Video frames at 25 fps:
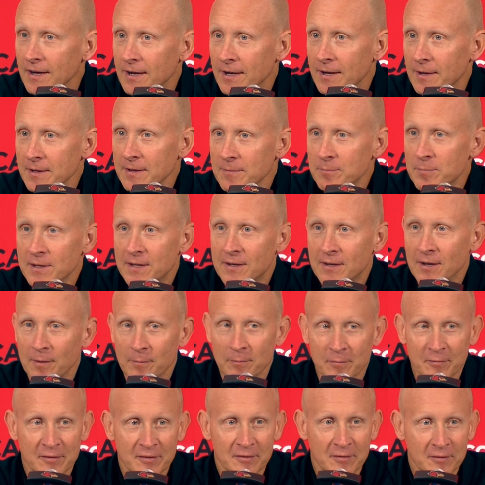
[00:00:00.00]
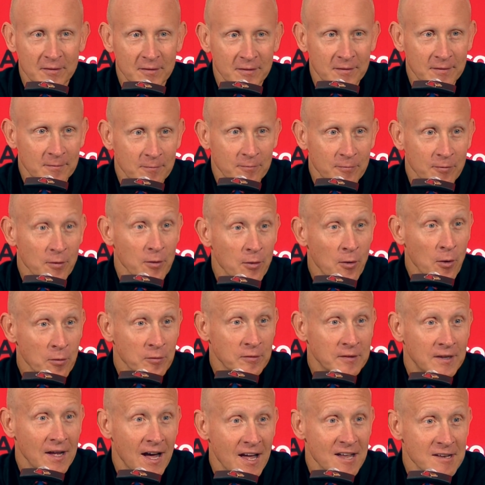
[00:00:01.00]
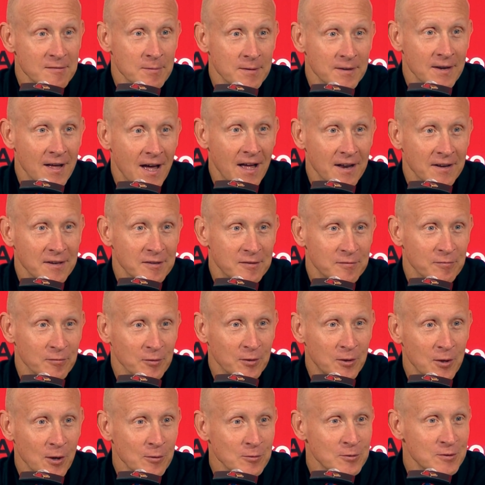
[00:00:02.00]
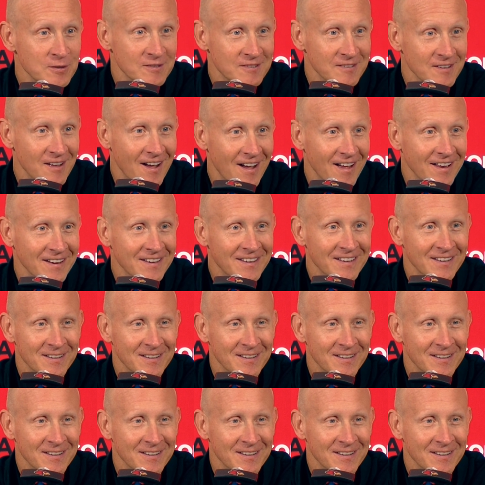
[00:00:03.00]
It becomes for those guys monotonous, for coaches not.